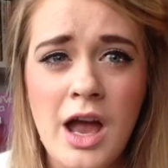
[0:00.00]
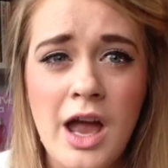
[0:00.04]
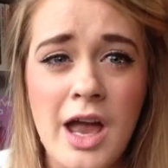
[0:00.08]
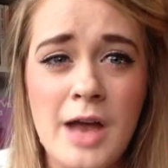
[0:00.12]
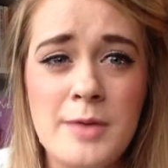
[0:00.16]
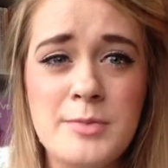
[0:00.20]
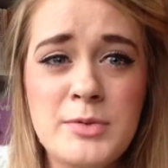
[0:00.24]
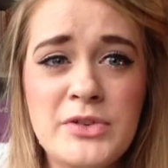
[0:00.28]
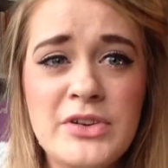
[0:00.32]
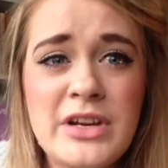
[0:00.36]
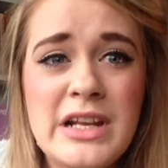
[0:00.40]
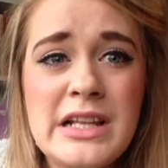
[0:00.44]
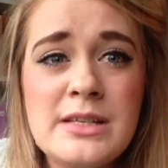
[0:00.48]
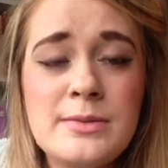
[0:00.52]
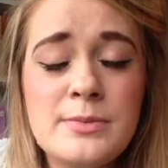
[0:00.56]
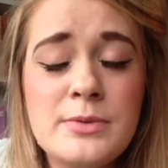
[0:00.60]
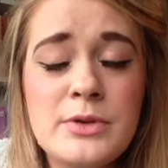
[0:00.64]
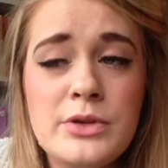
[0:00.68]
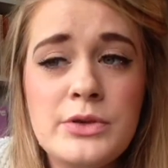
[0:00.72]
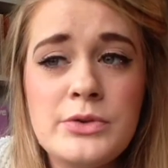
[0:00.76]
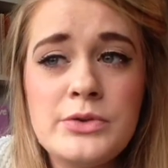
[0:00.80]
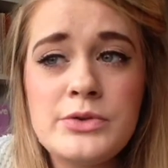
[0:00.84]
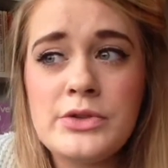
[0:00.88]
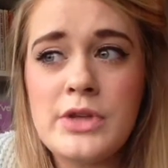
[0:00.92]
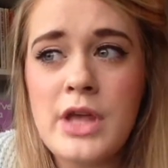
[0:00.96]
I'm not really
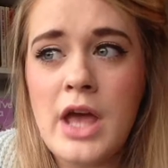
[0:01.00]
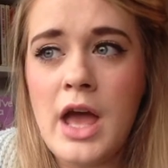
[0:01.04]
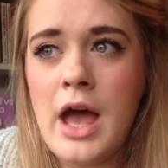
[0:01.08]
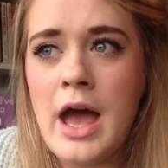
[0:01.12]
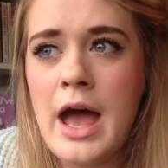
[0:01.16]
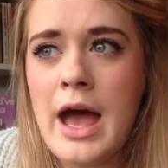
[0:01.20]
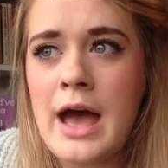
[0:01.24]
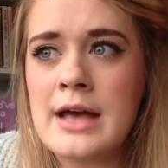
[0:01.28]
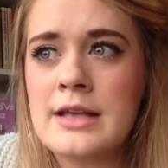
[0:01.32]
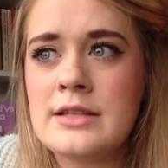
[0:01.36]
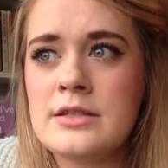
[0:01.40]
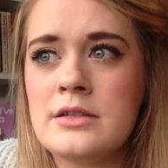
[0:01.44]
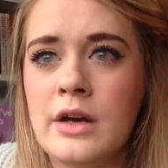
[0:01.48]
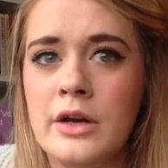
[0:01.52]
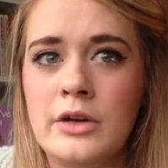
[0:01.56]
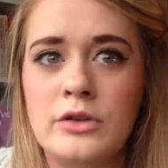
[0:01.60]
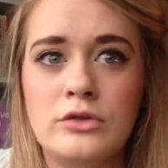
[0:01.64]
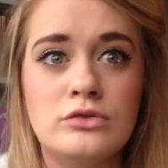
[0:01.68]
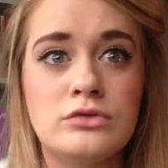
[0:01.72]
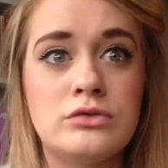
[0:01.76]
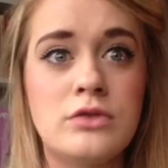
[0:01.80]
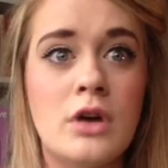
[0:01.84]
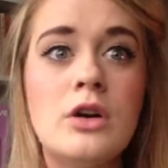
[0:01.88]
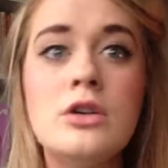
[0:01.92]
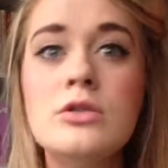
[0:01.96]
someone that has like
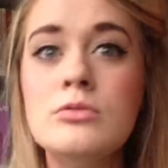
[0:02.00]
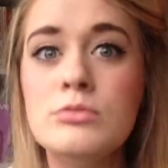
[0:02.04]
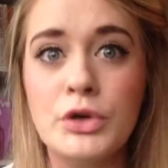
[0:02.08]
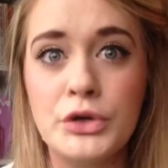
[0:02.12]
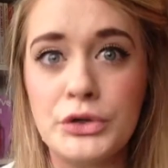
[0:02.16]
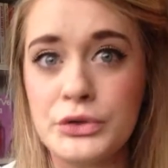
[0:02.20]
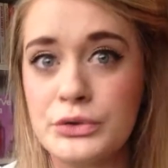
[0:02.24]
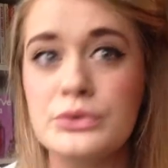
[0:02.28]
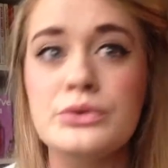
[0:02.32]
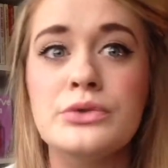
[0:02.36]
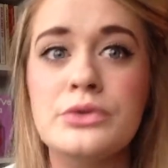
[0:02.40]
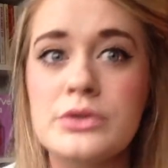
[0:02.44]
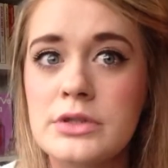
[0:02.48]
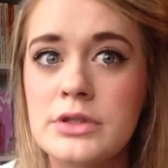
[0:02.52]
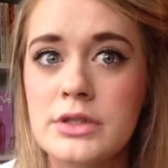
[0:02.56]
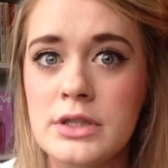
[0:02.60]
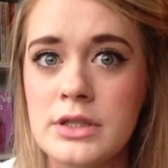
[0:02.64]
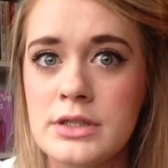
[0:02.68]
role models